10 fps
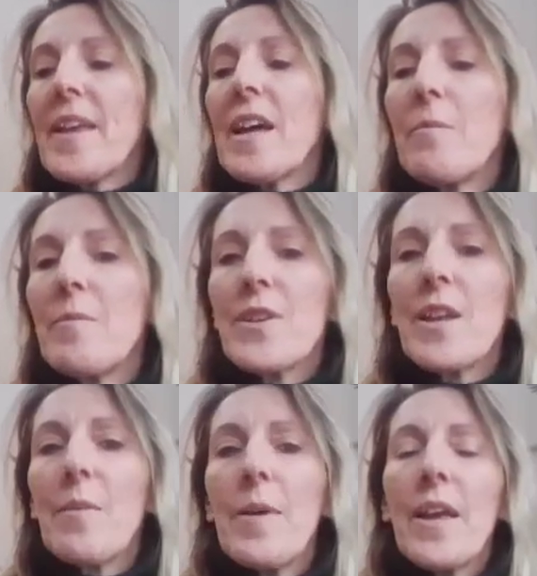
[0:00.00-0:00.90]
And I'm just
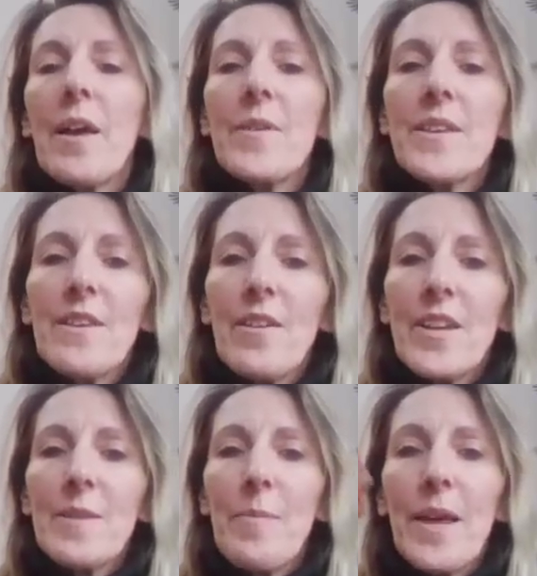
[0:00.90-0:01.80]
going to pick up this
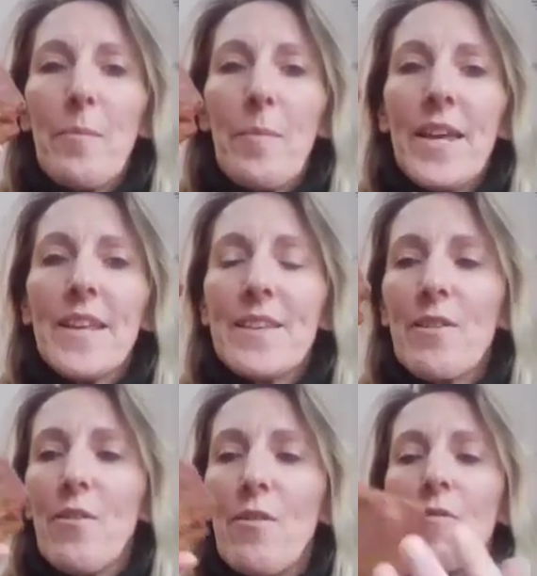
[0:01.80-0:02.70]
nice big piece
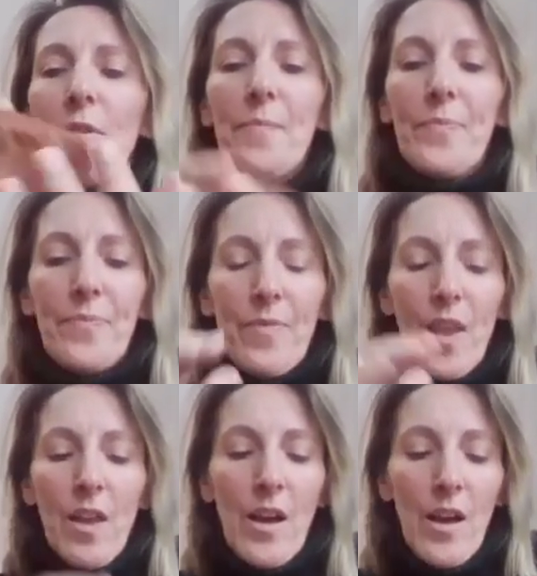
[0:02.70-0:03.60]
of
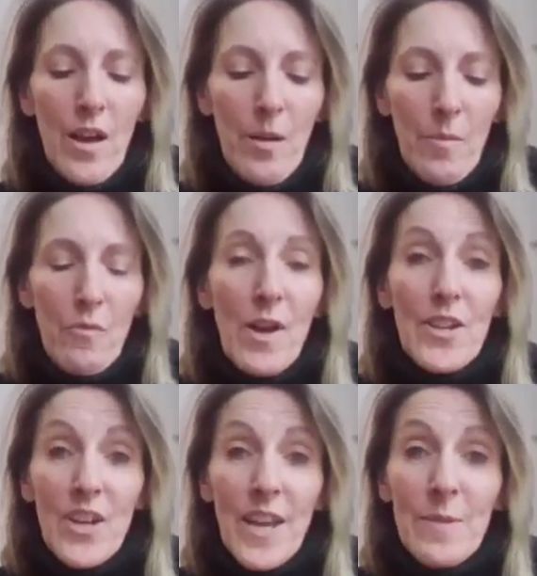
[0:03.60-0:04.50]

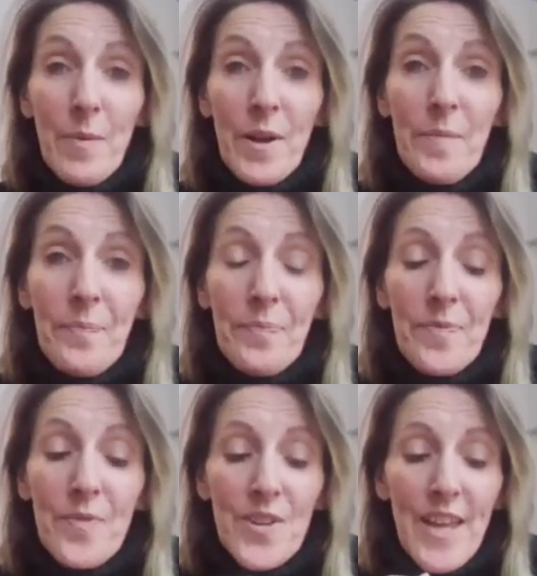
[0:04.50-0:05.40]
red jasper
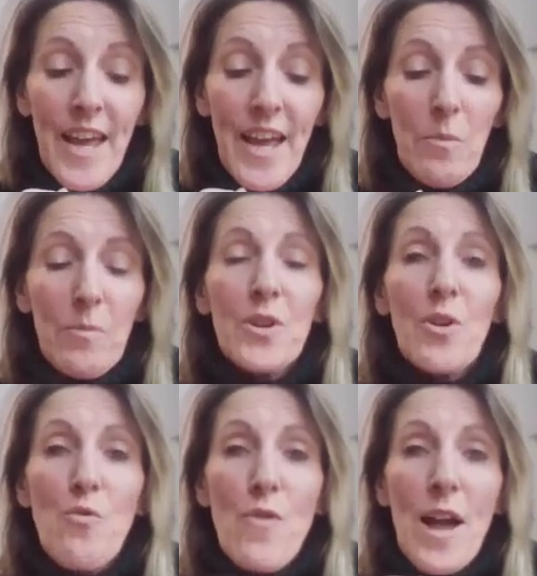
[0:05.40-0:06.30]
just to help to
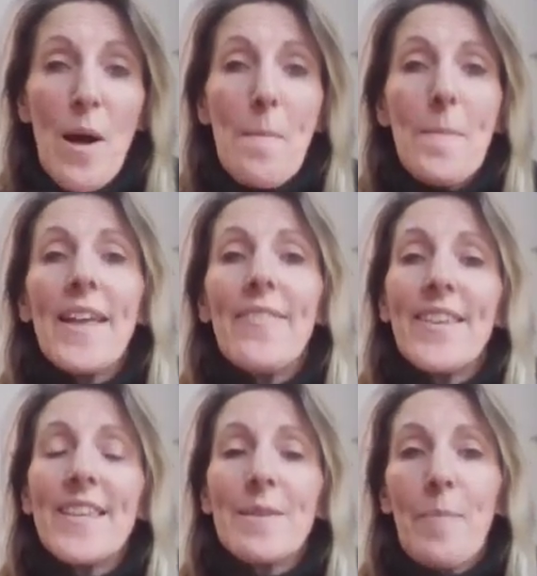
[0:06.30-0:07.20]
ground me in
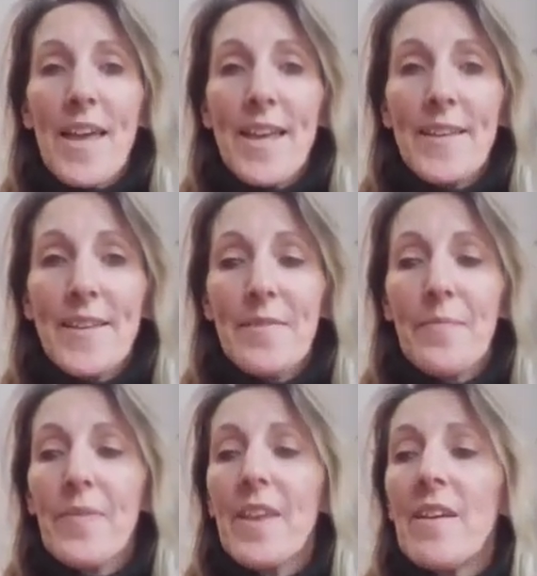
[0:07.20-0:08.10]
this space.
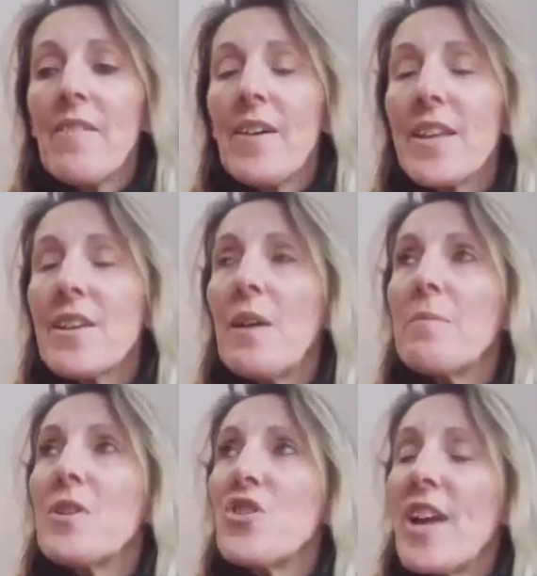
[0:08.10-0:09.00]
Had time
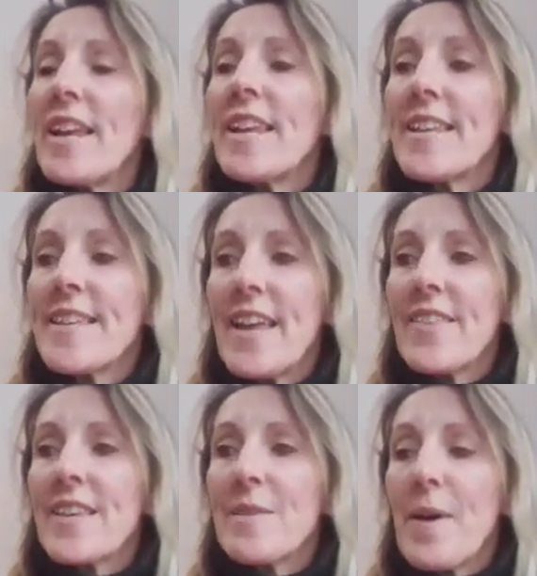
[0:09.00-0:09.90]
to gently set
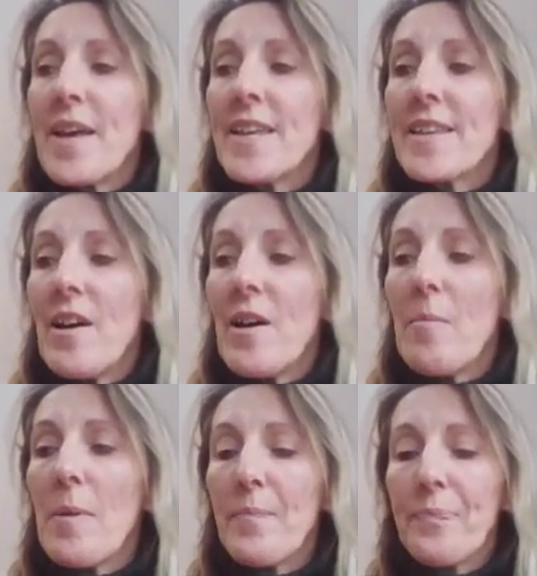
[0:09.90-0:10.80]
the space
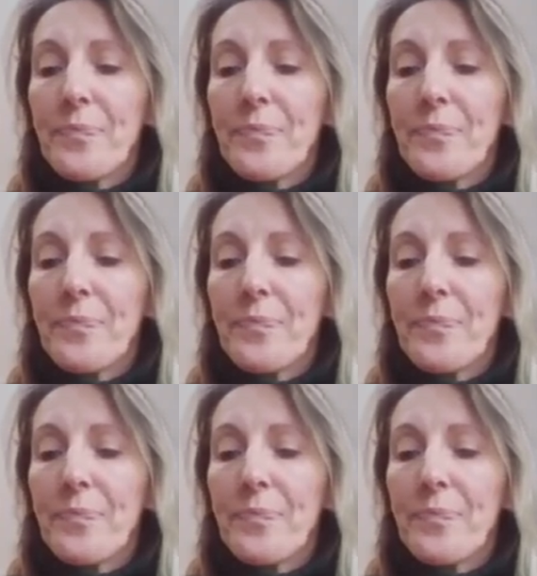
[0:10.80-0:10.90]
up